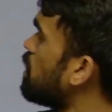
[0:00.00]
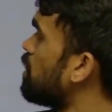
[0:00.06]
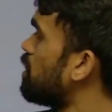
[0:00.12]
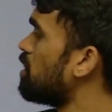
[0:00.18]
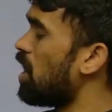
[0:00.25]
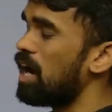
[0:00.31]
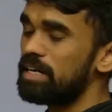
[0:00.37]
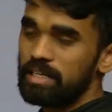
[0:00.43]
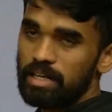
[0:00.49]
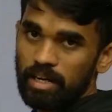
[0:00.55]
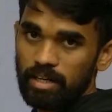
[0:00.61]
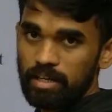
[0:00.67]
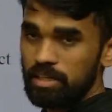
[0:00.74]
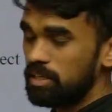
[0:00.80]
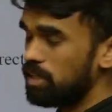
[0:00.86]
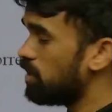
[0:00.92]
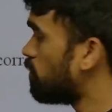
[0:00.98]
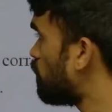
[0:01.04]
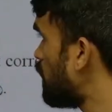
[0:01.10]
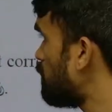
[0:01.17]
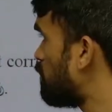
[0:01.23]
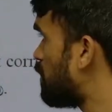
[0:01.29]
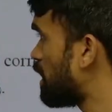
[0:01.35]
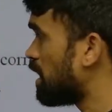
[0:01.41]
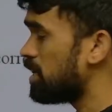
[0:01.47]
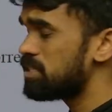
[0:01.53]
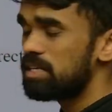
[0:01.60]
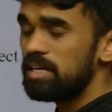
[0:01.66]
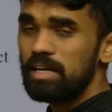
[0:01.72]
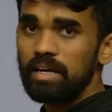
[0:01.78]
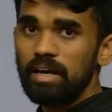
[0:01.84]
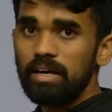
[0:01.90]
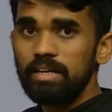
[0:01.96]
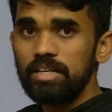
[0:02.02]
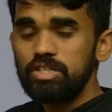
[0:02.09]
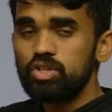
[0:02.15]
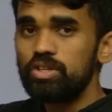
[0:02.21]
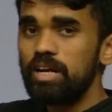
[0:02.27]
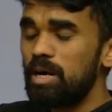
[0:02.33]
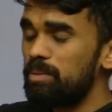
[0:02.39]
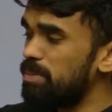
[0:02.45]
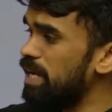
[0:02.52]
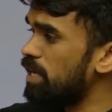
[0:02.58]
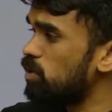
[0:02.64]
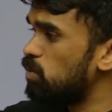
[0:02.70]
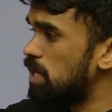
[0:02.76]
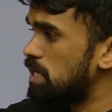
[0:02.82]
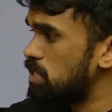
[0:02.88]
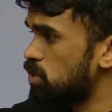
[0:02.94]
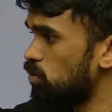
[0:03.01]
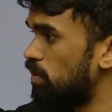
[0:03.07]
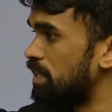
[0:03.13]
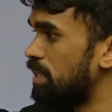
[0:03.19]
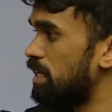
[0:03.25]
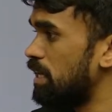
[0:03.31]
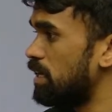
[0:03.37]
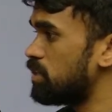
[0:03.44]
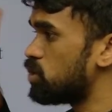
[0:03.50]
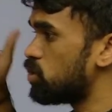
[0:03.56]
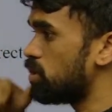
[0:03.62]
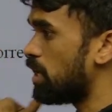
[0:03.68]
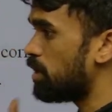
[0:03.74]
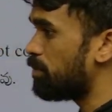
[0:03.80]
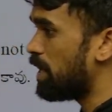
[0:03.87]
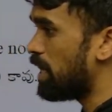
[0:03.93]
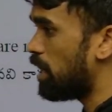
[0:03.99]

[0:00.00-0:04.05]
not correct. Why? Because it should not be equals to 1. They should not behave